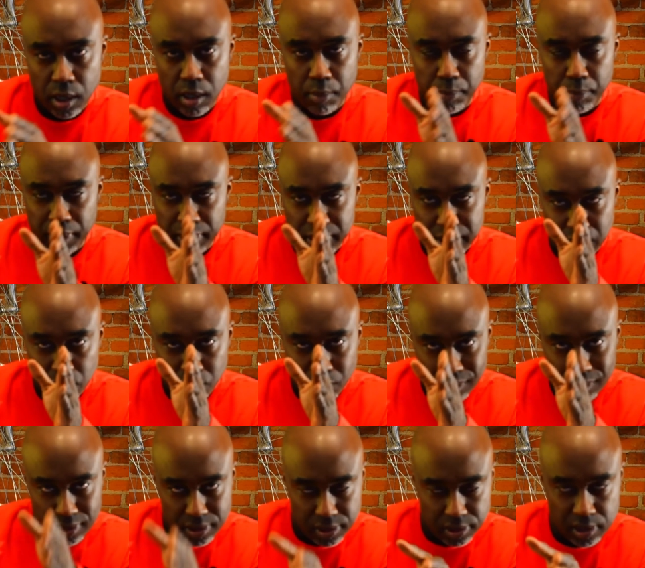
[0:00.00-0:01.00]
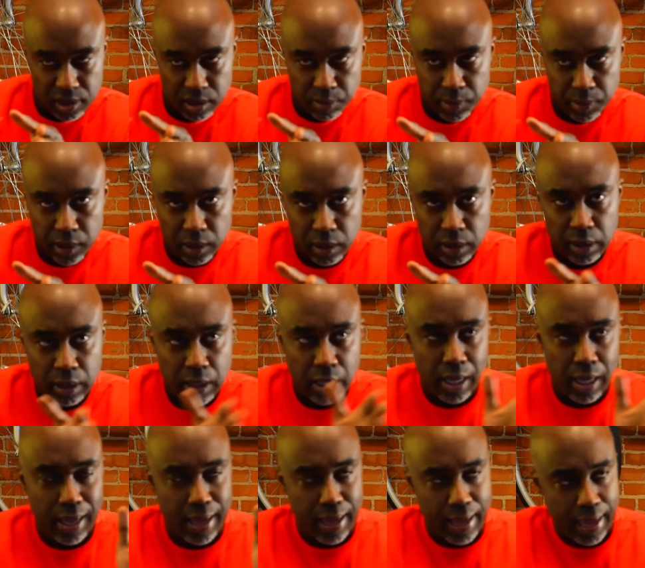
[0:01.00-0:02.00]
mixed in with the cinnamon
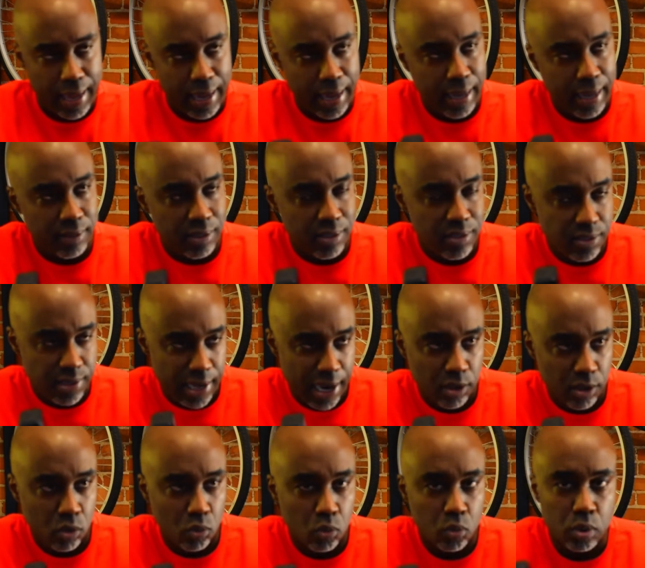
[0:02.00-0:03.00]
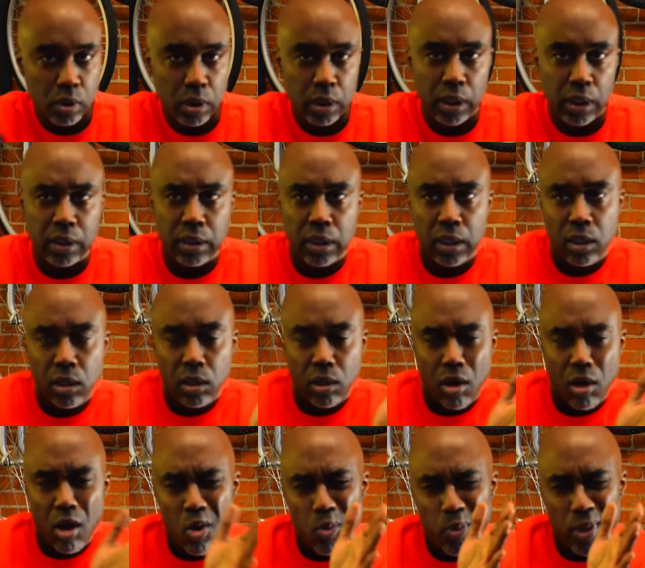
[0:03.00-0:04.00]
and the sandalwood
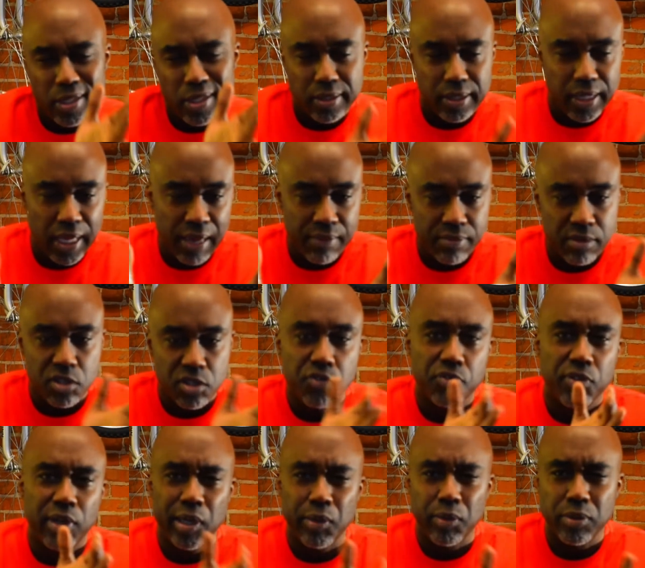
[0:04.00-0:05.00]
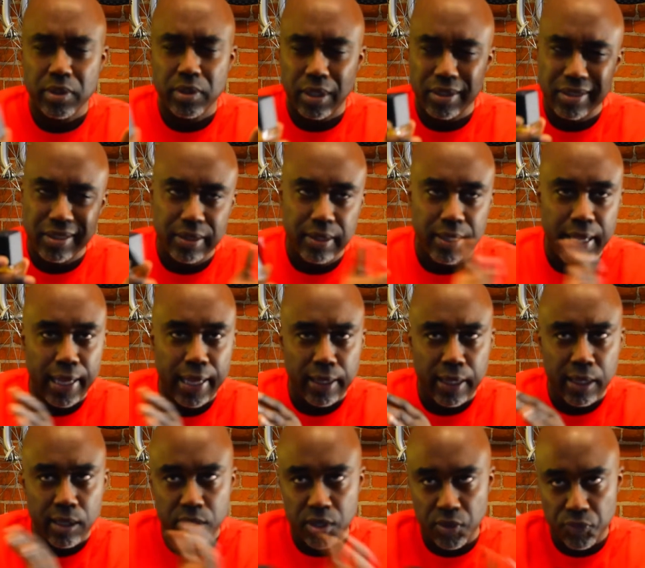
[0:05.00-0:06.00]
always gave this fragrance a slightly
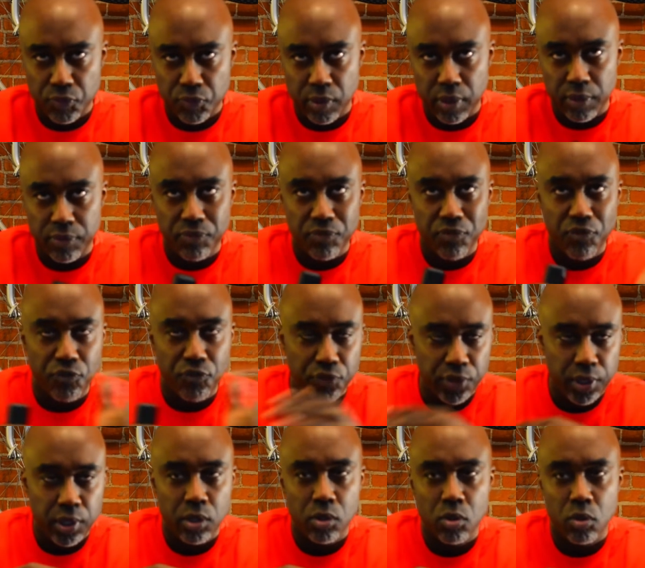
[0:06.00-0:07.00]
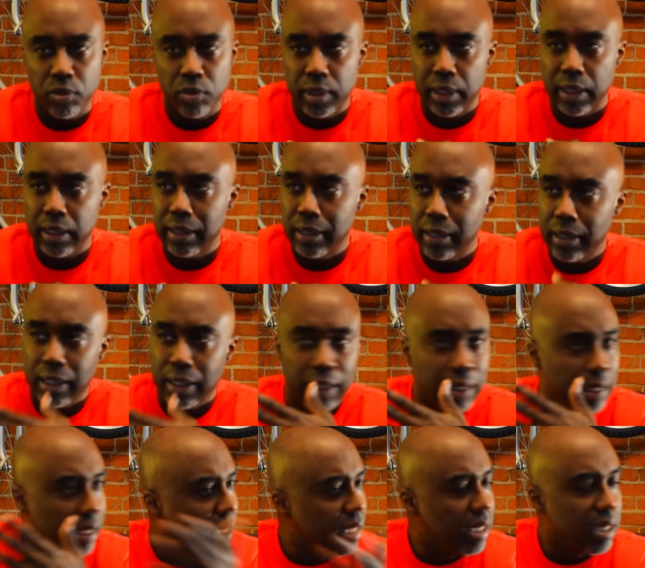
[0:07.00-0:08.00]
different feel than
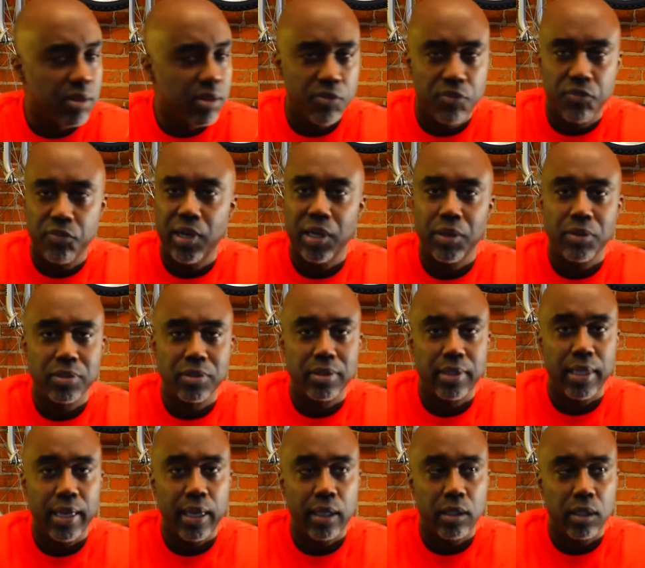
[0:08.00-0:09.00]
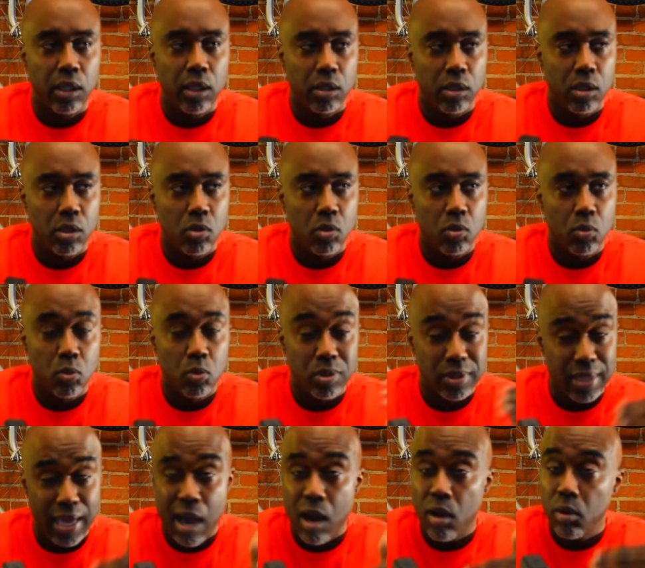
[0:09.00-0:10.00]
any other fragrance that you know was
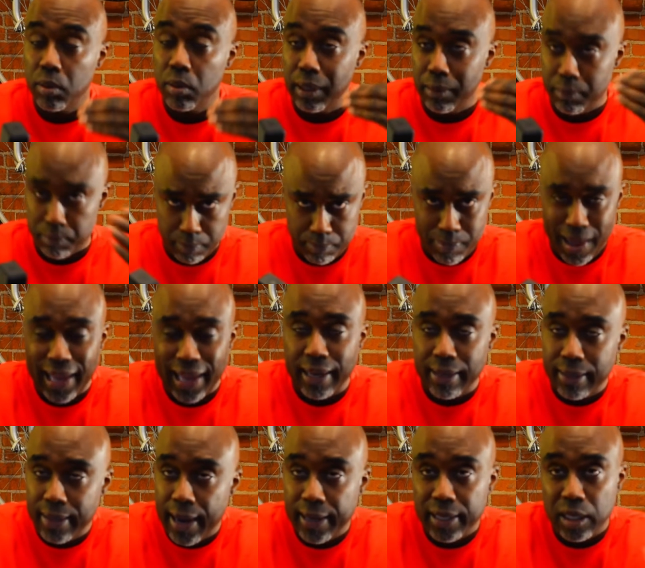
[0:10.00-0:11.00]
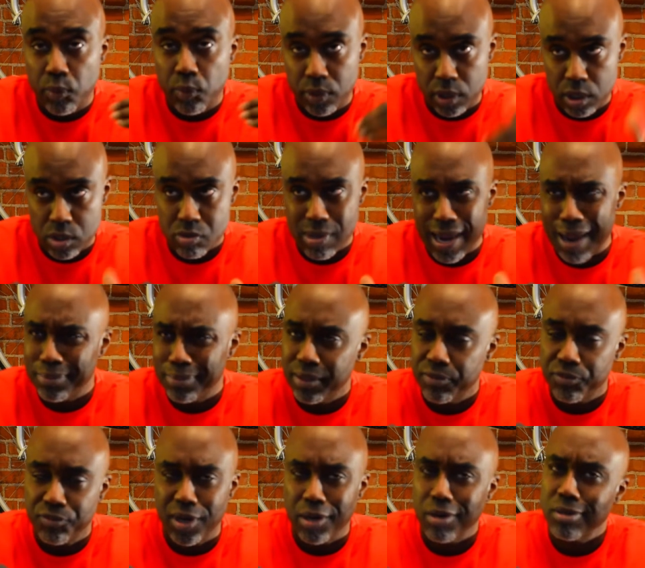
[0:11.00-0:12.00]
out back in ninety when it dropped, and
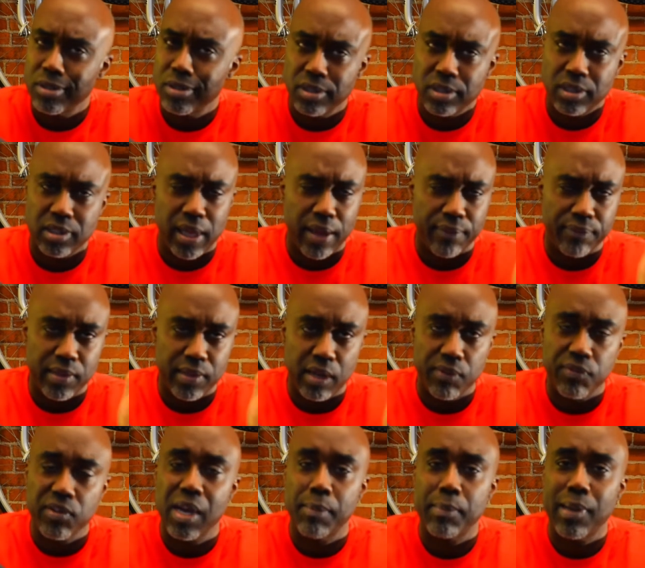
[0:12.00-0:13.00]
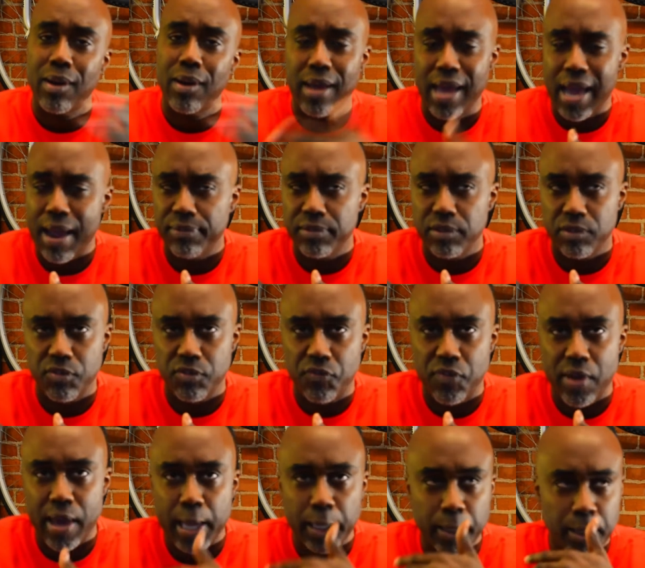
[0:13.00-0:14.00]
fragrances that have come out after the
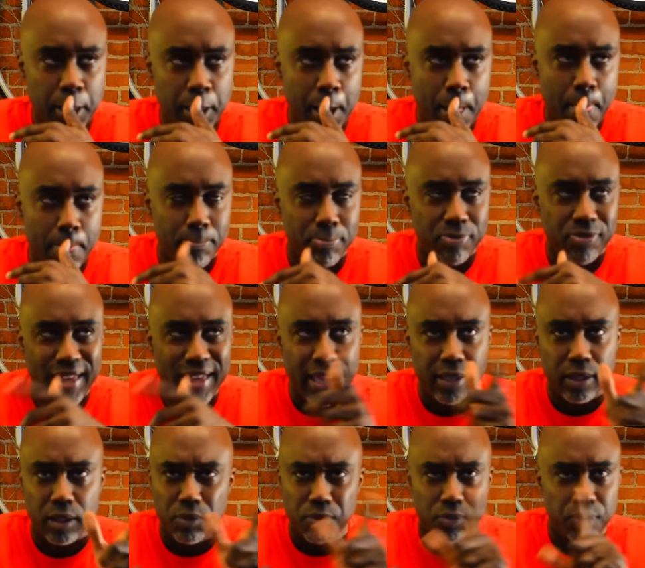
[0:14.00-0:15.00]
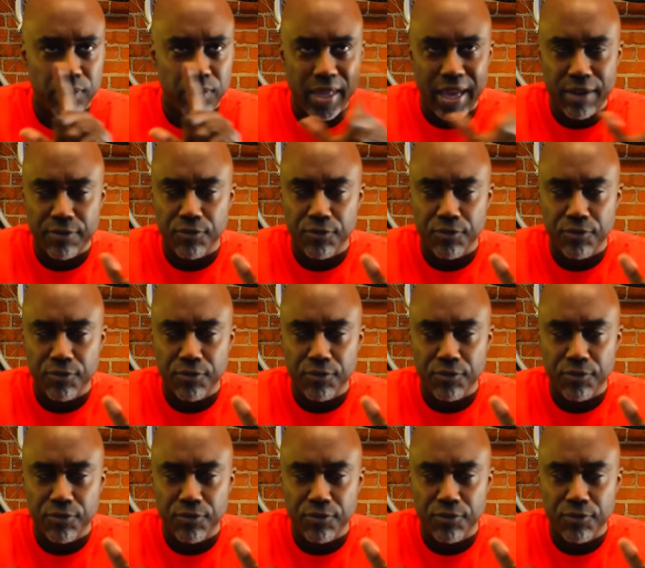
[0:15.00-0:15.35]
fact. That that